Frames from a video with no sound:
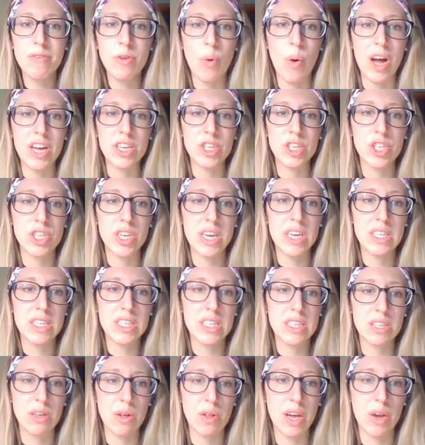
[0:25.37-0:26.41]
of
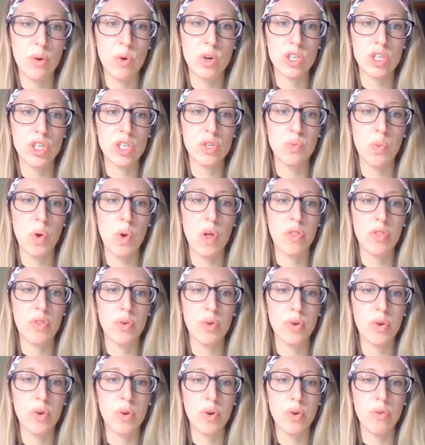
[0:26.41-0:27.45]
questions, so like questions 1
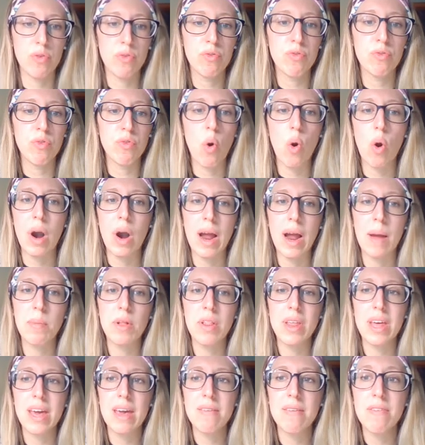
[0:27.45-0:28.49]
through 4, I
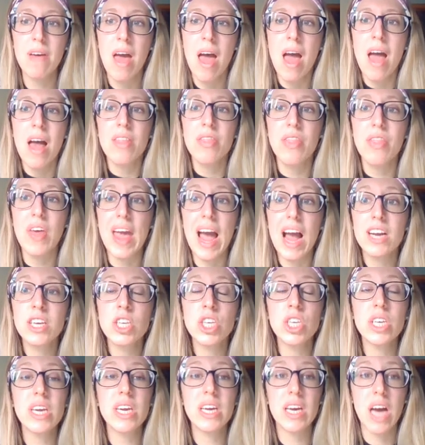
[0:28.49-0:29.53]
believe, they
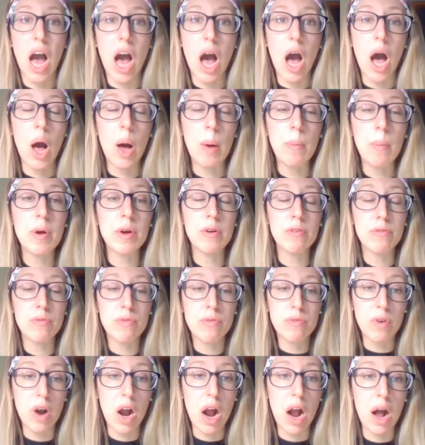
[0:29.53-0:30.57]
actually come
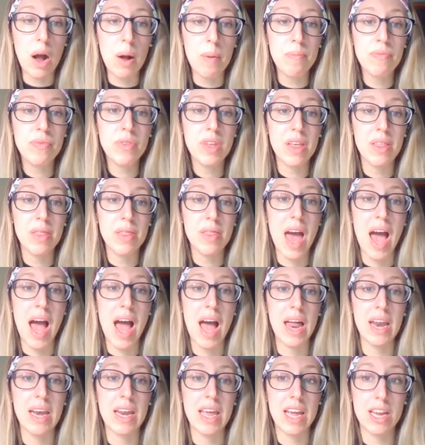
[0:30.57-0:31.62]
from
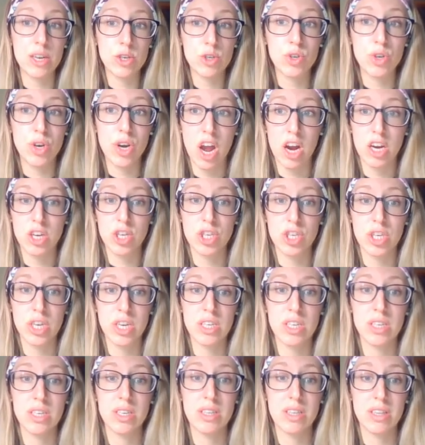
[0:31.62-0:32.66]
that
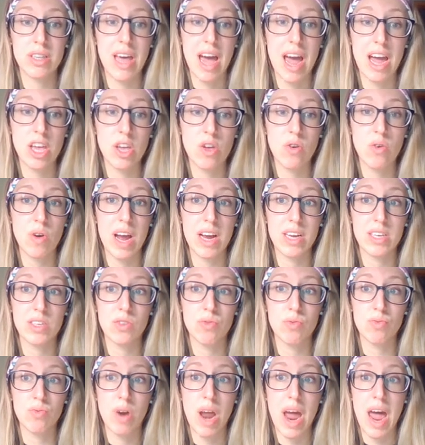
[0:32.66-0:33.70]
introduction that you guys
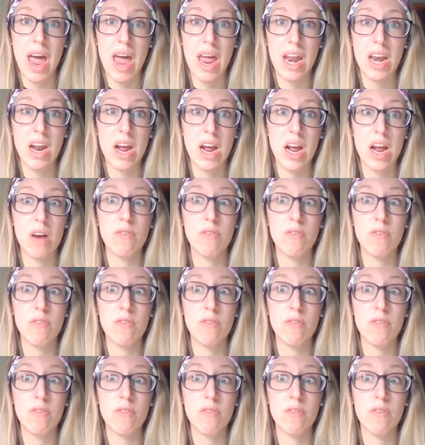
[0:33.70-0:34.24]
read